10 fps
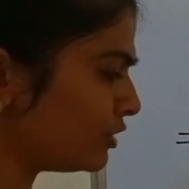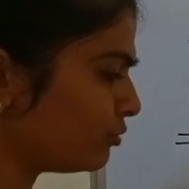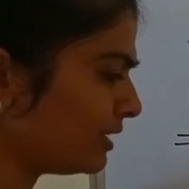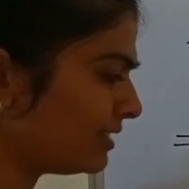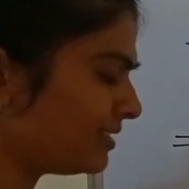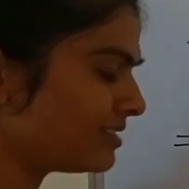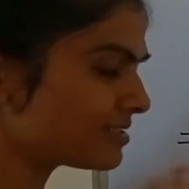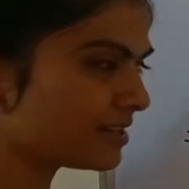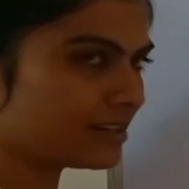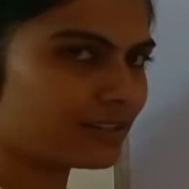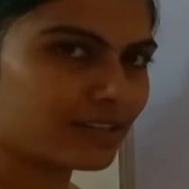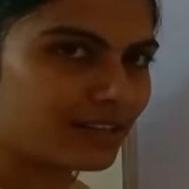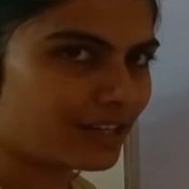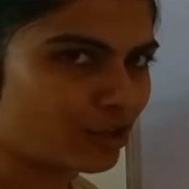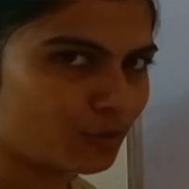numerator is greater
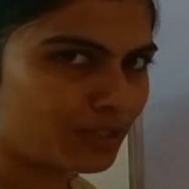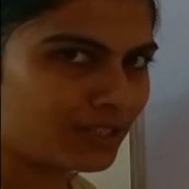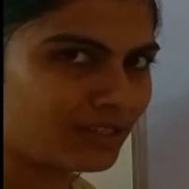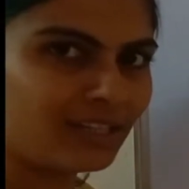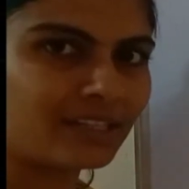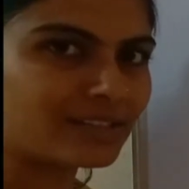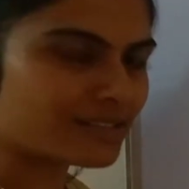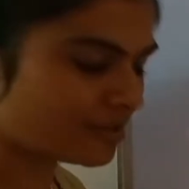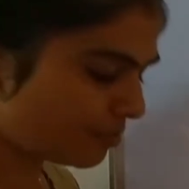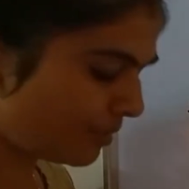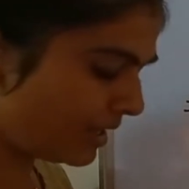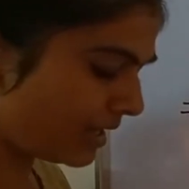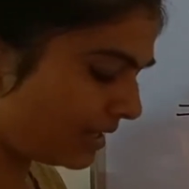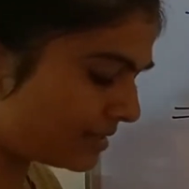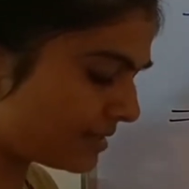than denominator, it doesn't make
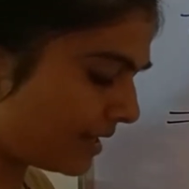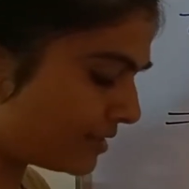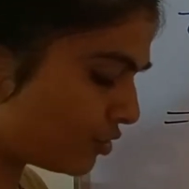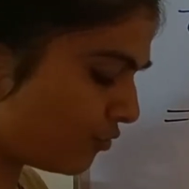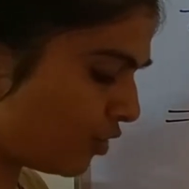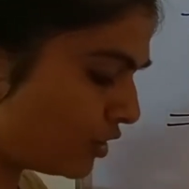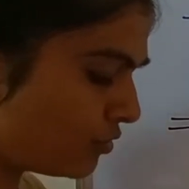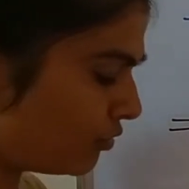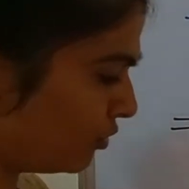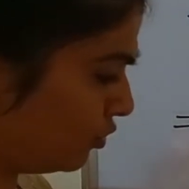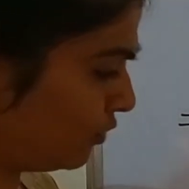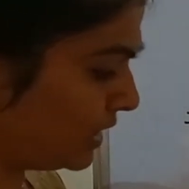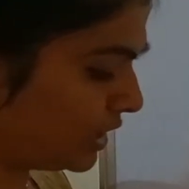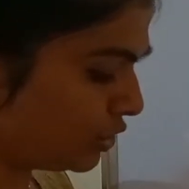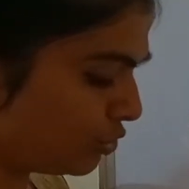any sense. So what do
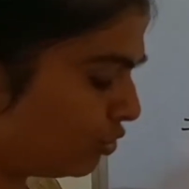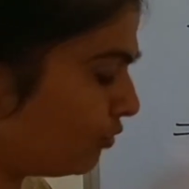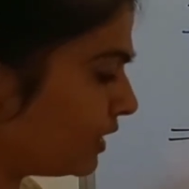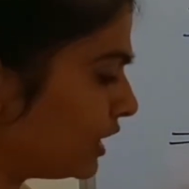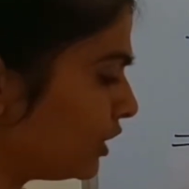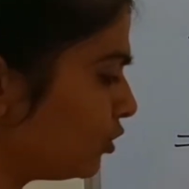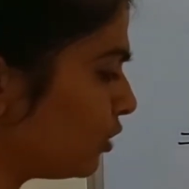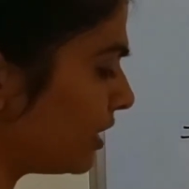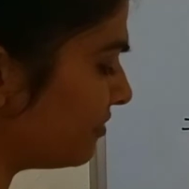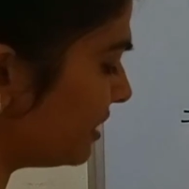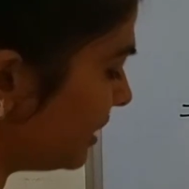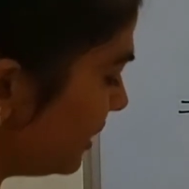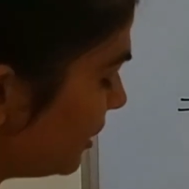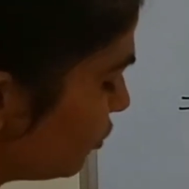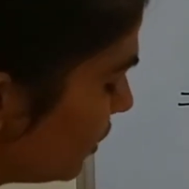we need to do? We need to convert
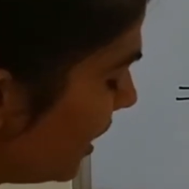it into